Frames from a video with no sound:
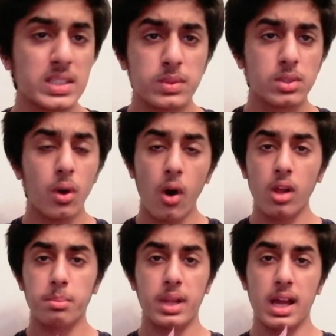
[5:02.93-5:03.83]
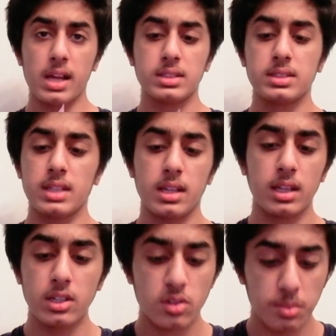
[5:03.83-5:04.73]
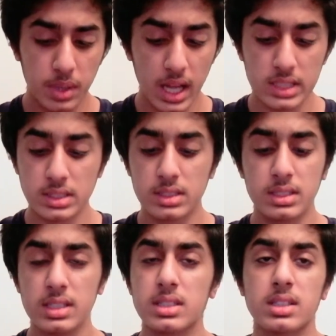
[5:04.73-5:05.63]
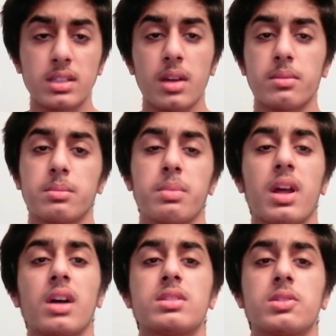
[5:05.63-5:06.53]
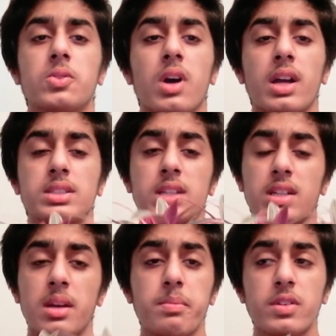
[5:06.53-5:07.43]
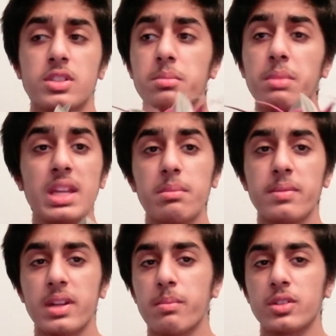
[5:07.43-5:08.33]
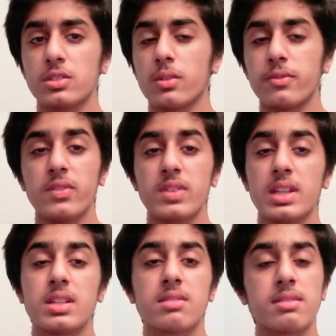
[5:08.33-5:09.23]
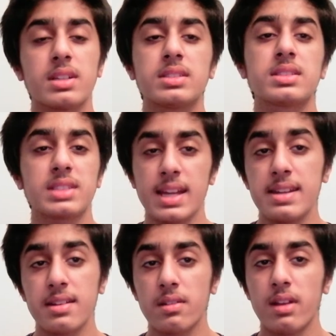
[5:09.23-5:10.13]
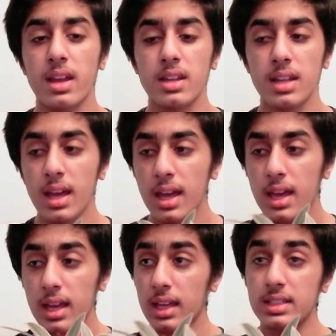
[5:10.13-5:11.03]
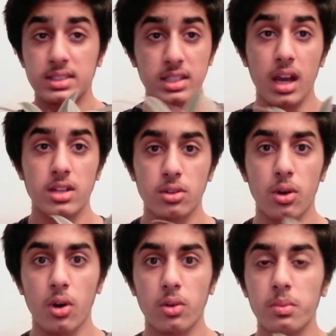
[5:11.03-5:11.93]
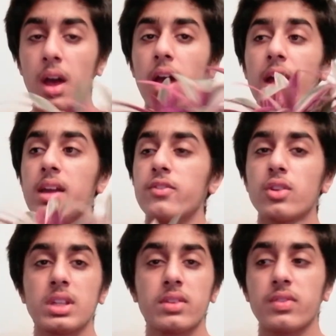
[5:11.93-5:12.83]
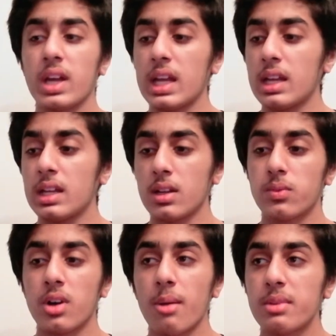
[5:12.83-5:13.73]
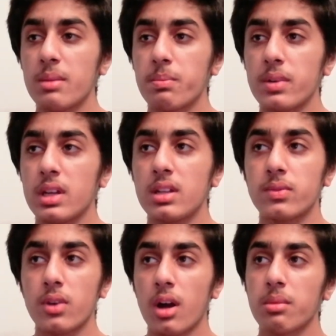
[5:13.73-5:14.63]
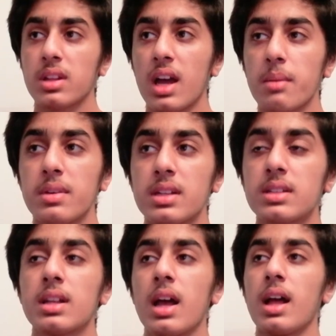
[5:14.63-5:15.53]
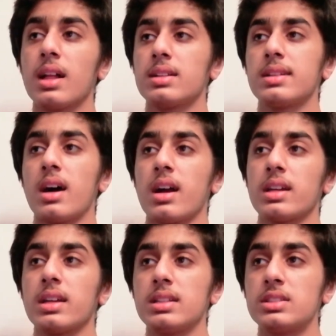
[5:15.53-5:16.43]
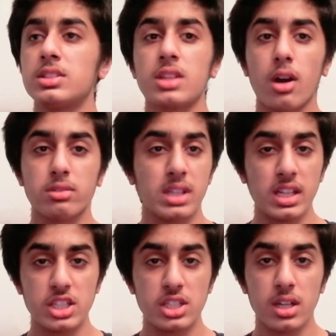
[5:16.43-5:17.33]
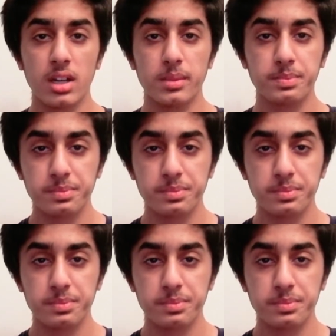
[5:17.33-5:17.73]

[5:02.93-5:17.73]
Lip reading: with all plants and indoor plants, this plant requires a temperature, minimum temperature of 15 degrees centigrade inside your home. If you live in a warm climate like in South Asia,